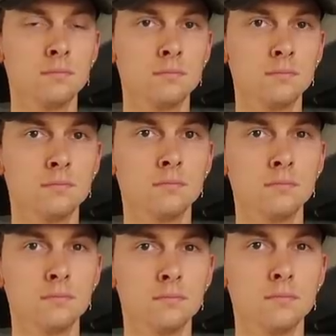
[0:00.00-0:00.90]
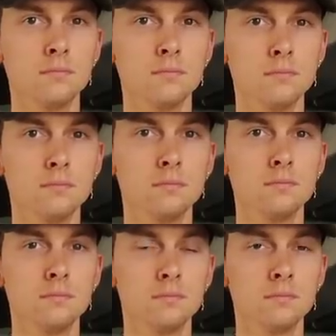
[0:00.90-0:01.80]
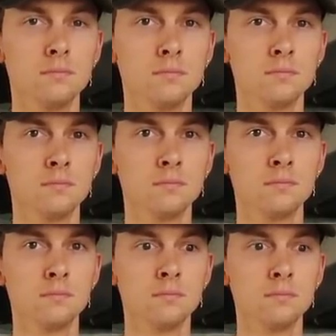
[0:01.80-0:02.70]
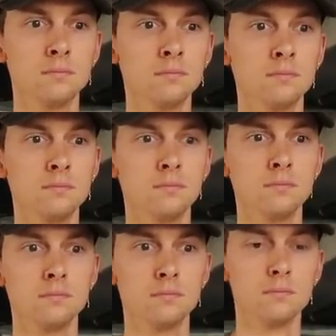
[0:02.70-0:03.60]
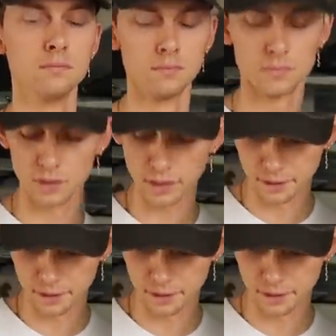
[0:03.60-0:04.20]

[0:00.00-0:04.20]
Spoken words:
(silent)